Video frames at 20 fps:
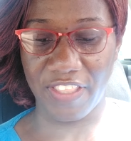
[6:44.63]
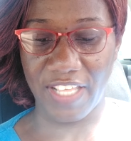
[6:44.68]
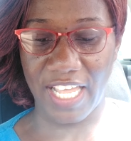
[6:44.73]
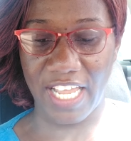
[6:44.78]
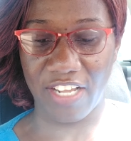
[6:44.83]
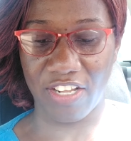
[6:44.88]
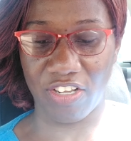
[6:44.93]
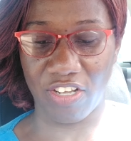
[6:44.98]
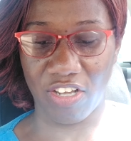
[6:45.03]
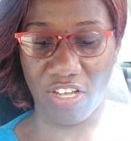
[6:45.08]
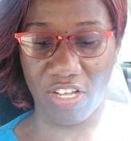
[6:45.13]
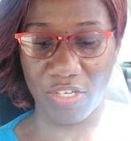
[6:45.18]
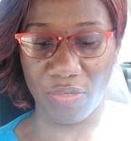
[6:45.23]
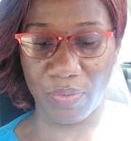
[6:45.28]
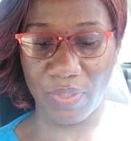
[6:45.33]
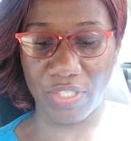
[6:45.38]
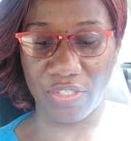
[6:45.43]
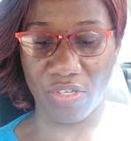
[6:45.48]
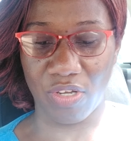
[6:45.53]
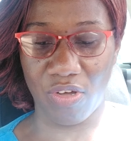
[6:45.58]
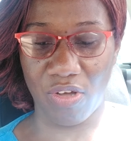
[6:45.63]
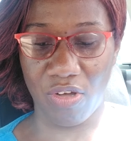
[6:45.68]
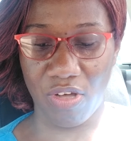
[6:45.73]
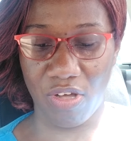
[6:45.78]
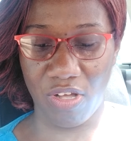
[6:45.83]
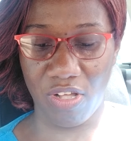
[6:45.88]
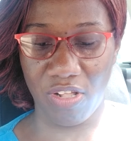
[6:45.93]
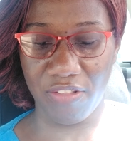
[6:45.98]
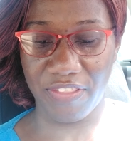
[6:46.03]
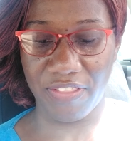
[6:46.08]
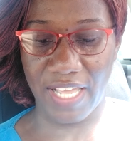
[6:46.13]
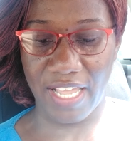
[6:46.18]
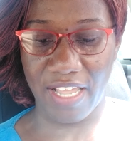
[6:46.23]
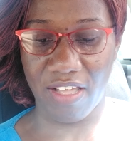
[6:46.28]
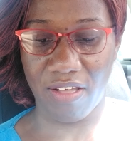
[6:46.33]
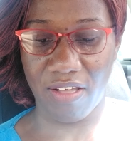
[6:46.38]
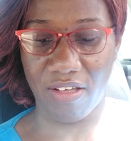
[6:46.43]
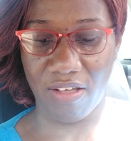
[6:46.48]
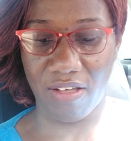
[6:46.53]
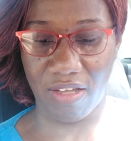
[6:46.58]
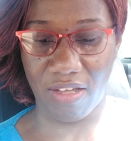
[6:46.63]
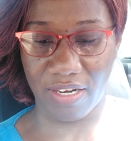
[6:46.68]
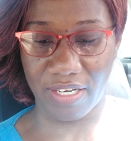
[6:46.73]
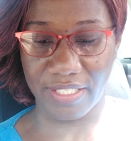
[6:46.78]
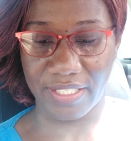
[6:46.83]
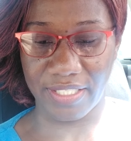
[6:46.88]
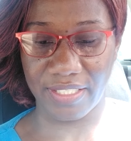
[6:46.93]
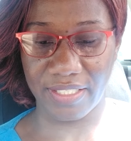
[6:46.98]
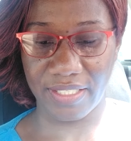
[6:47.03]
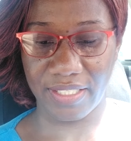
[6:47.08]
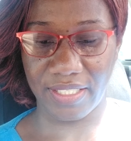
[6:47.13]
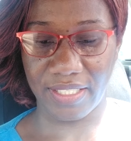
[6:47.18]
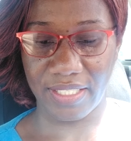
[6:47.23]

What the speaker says: thy God with all thy heart,